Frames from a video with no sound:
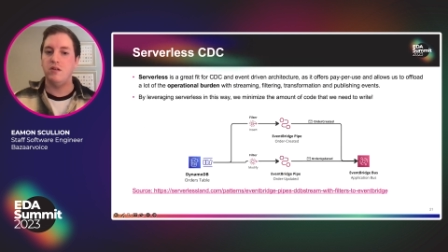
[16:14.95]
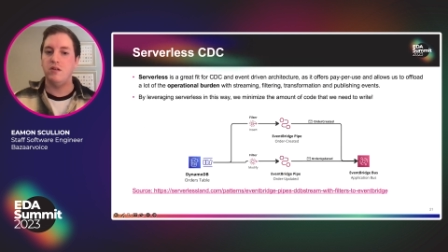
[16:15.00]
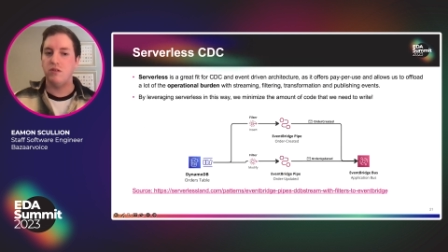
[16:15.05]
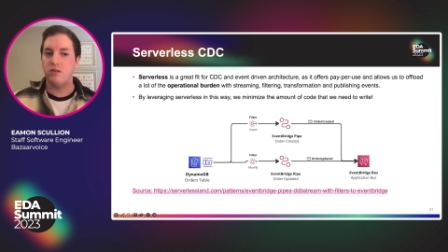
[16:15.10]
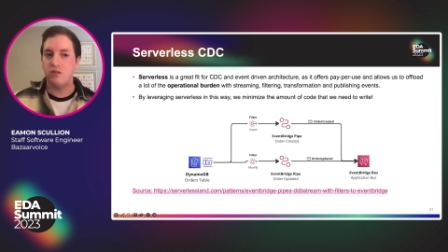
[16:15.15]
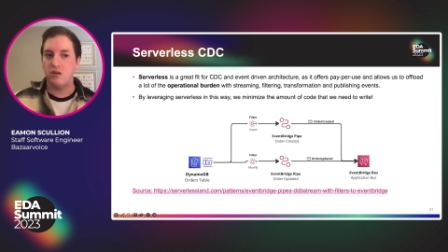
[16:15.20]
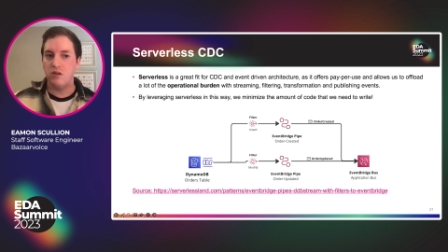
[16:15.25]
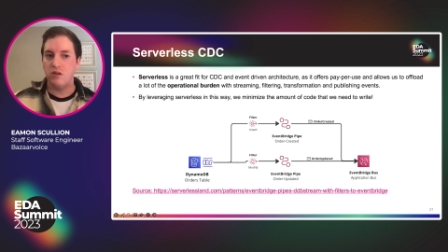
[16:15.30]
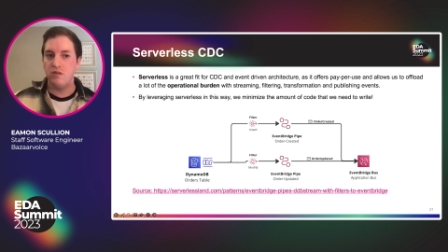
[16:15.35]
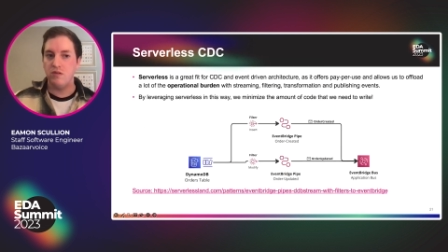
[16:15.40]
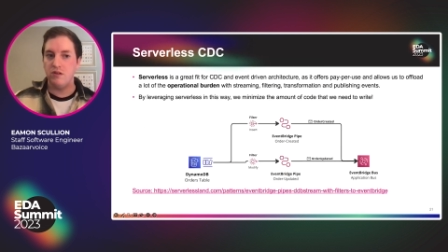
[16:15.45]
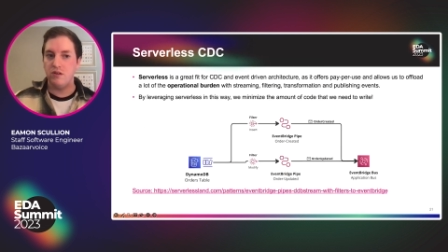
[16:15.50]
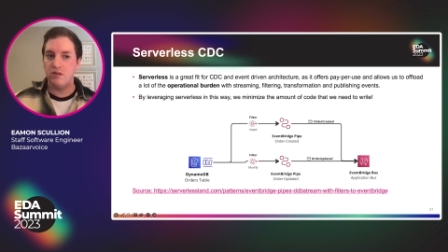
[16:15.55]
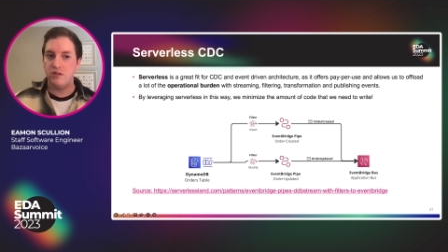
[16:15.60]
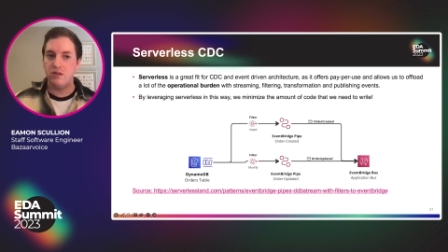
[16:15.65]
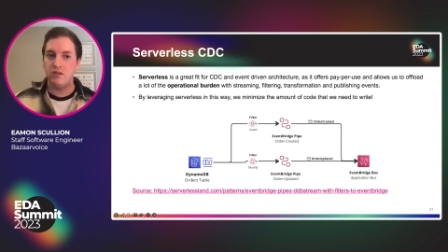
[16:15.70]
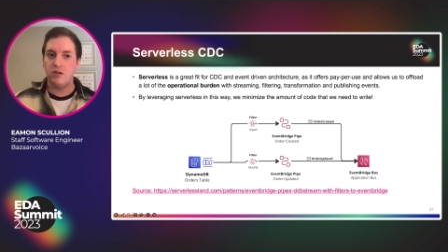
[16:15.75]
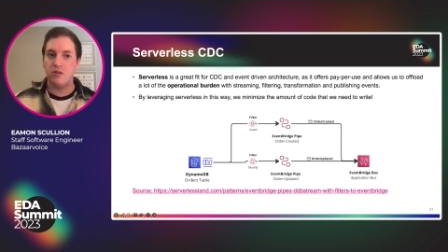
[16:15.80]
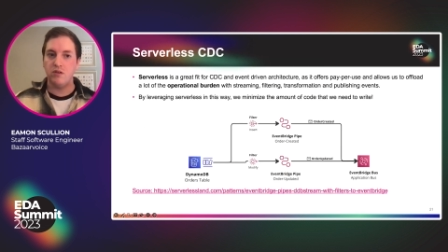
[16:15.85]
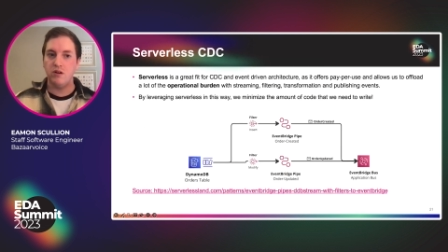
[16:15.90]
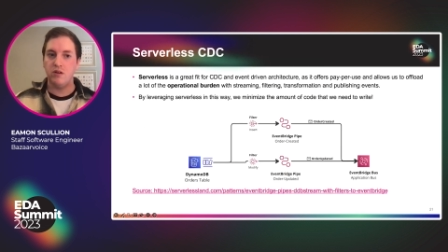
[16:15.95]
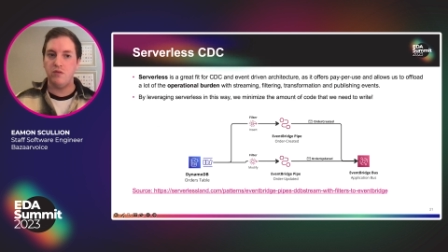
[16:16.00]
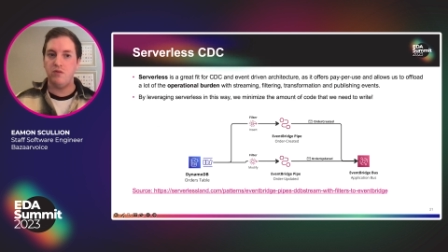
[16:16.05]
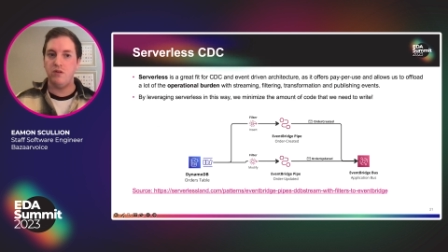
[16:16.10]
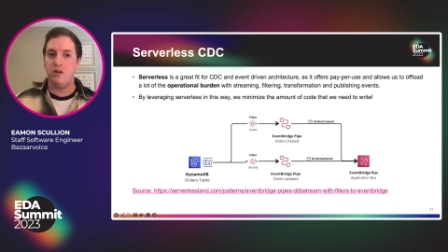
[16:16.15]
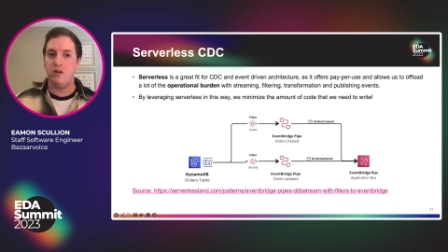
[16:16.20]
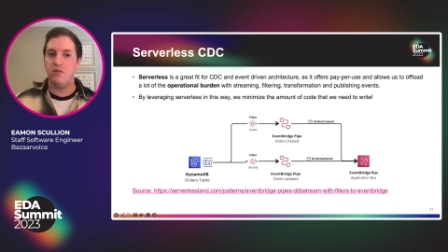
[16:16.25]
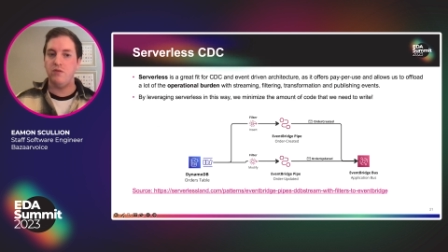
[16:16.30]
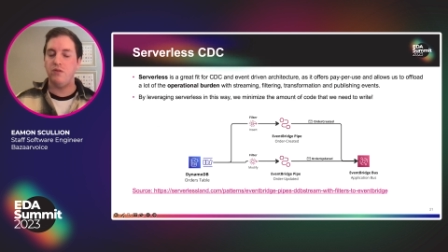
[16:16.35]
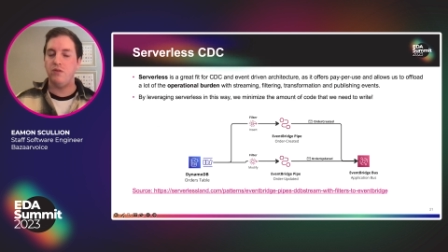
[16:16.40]
serverless is a great
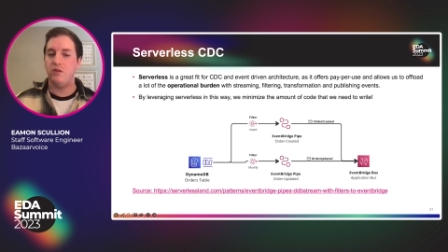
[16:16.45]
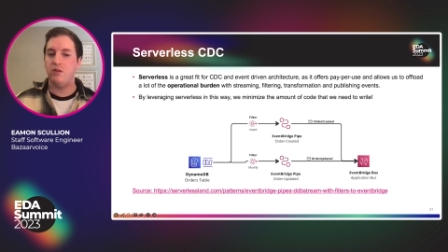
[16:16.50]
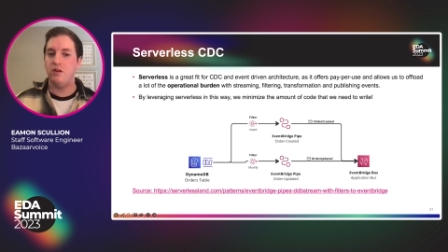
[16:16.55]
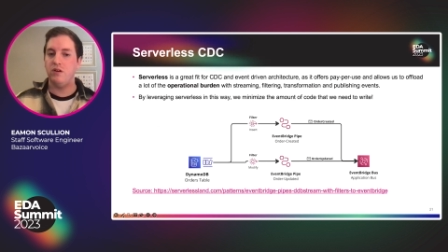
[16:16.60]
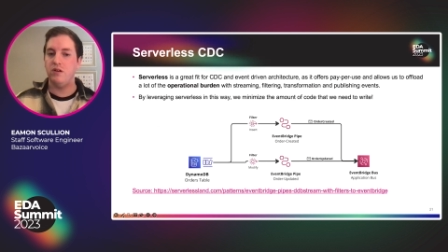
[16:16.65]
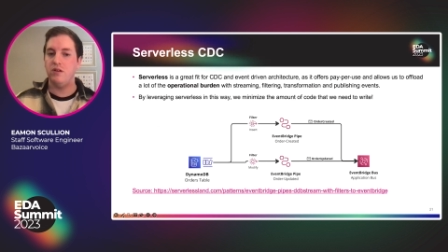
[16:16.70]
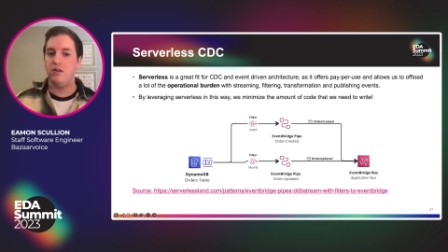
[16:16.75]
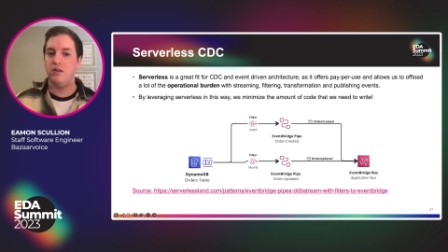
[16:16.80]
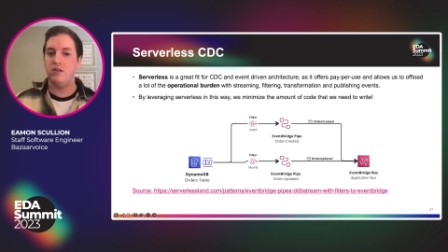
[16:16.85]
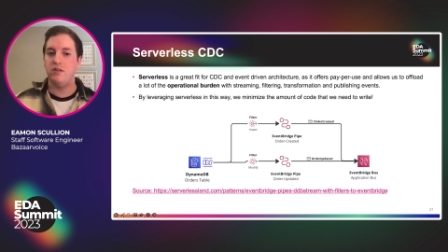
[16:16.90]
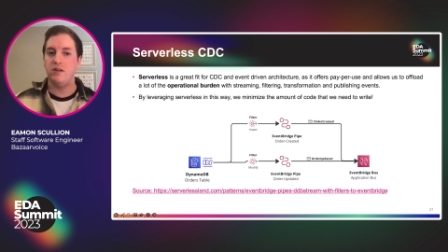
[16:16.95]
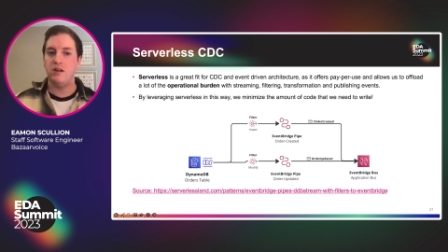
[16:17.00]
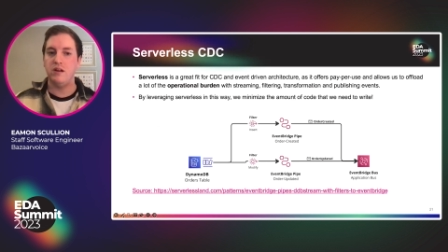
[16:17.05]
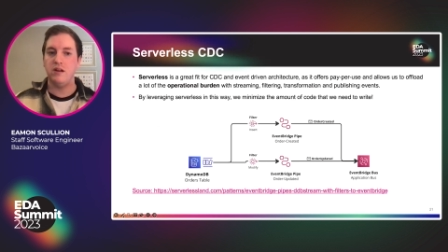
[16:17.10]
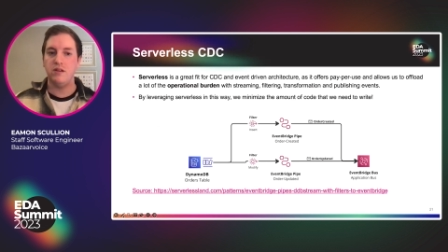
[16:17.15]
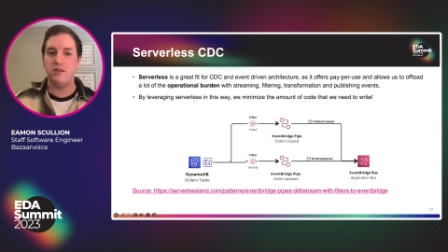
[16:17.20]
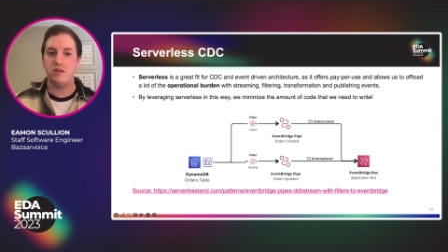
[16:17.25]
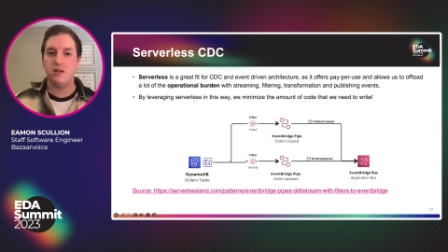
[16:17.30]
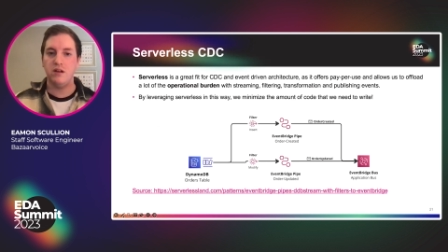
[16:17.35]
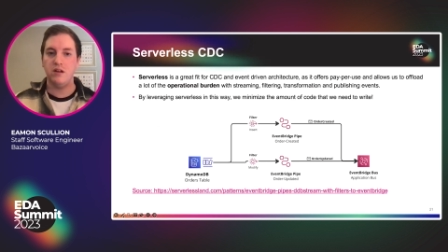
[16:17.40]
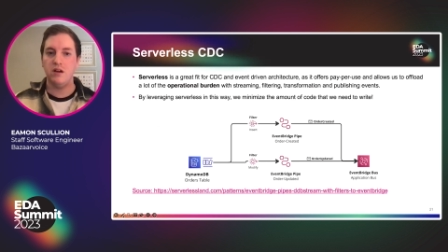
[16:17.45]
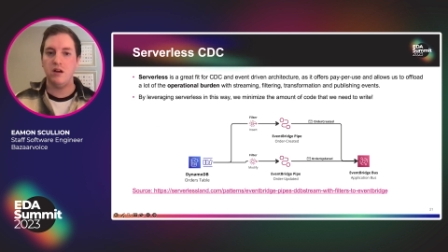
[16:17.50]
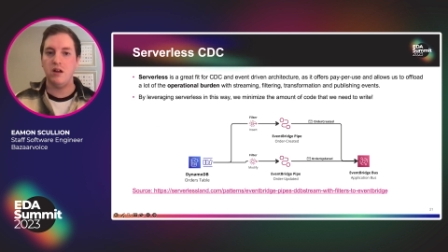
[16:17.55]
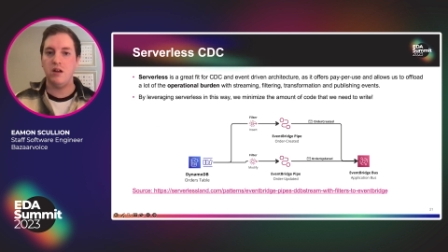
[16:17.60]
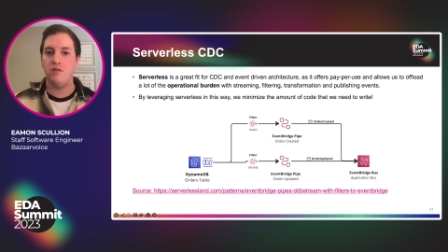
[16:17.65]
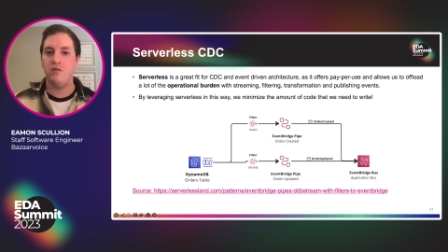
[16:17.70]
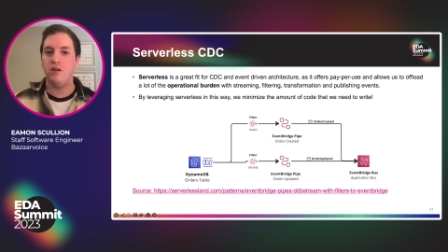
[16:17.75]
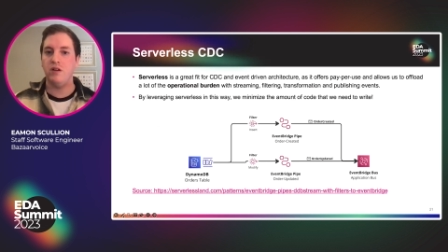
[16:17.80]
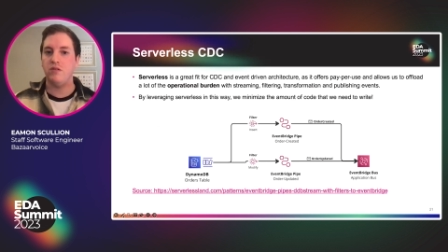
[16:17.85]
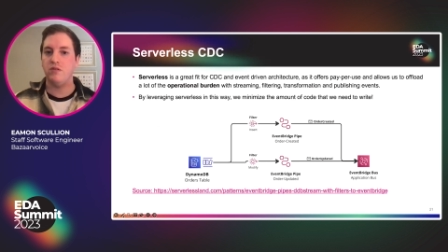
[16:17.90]
fit for CDC
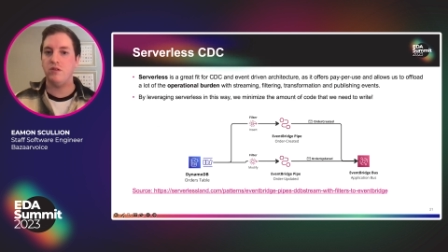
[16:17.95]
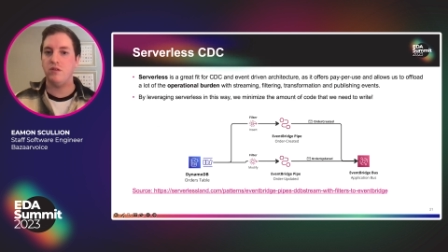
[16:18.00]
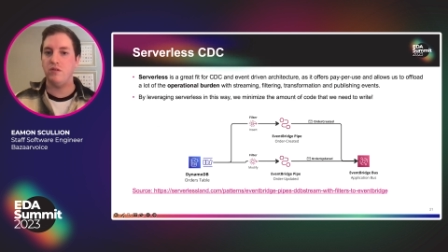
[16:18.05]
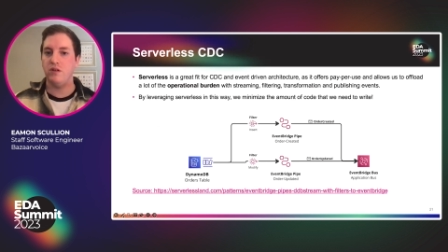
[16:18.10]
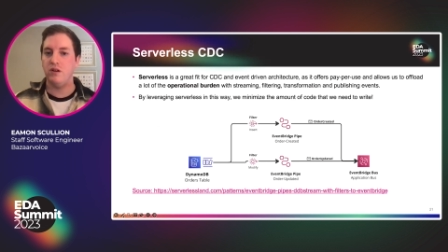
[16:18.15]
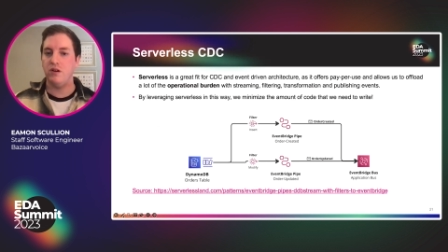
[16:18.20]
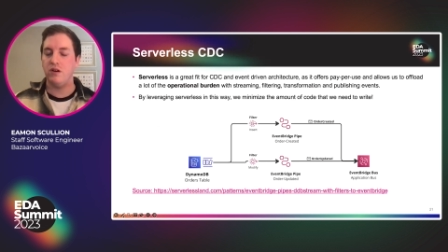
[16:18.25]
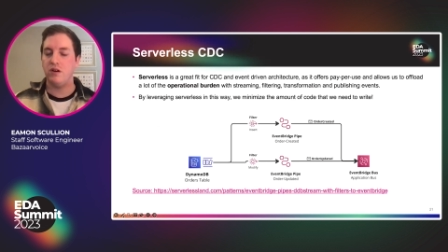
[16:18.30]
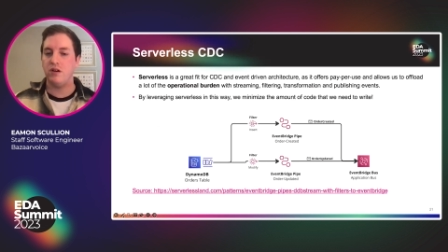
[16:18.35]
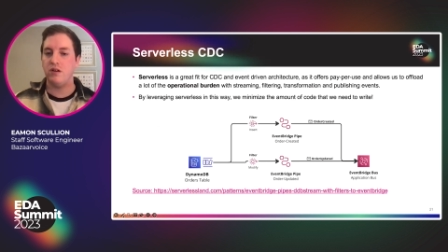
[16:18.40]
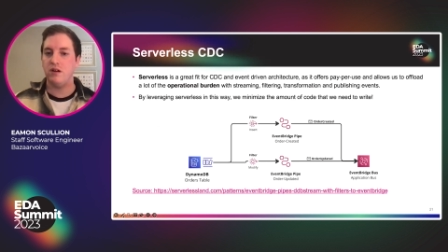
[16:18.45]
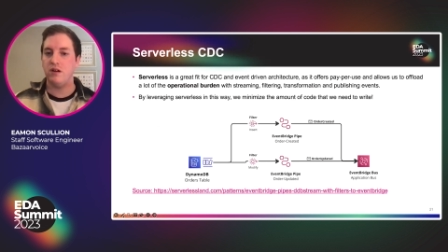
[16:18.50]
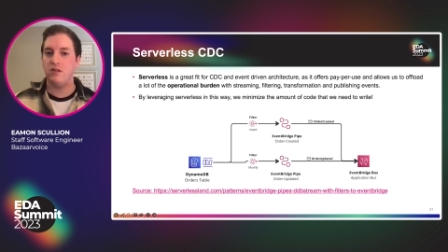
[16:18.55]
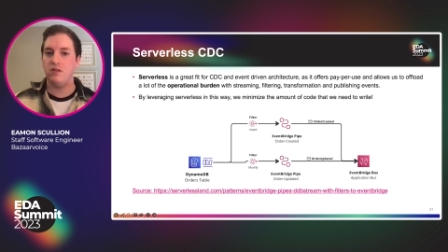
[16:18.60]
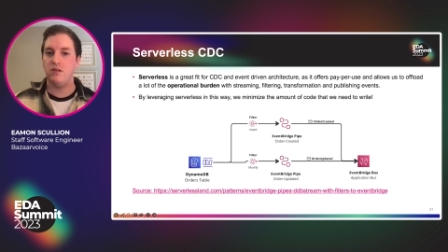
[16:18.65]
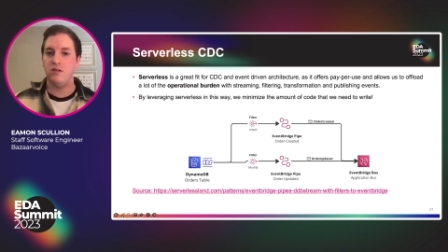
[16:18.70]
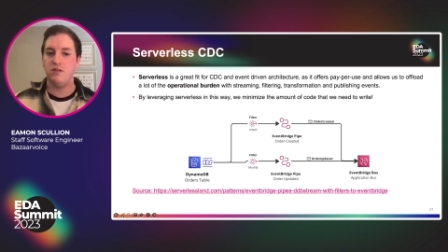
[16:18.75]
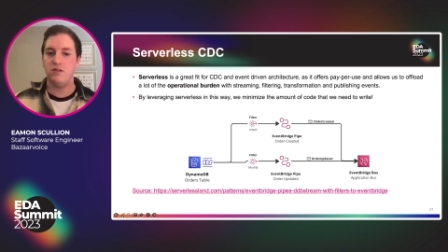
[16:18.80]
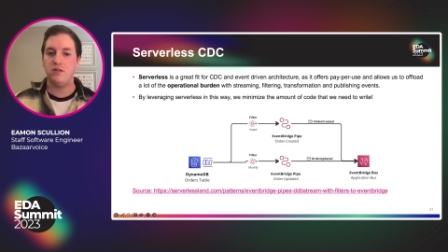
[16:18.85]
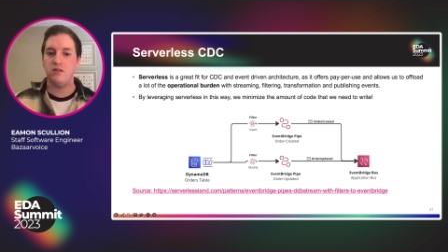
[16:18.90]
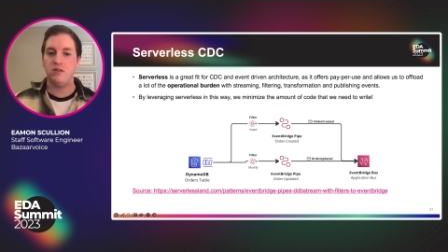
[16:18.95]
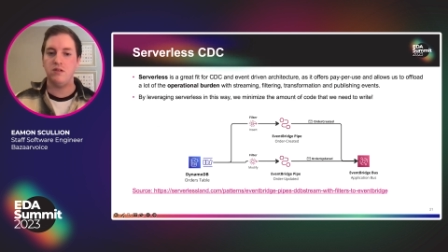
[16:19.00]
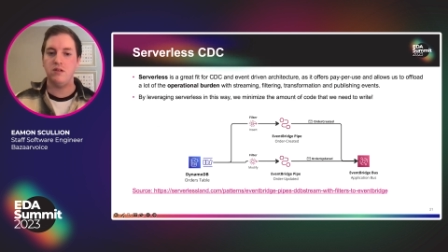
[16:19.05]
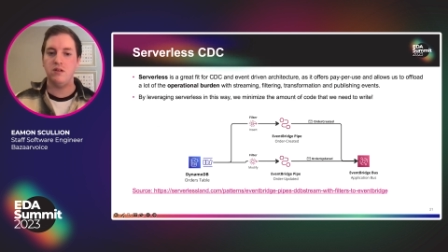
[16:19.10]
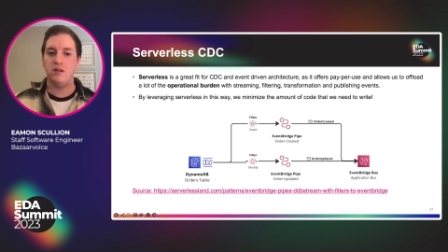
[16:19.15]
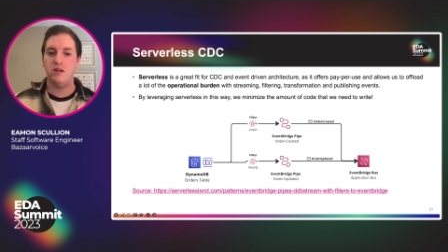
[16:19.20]
and event-driven architectures.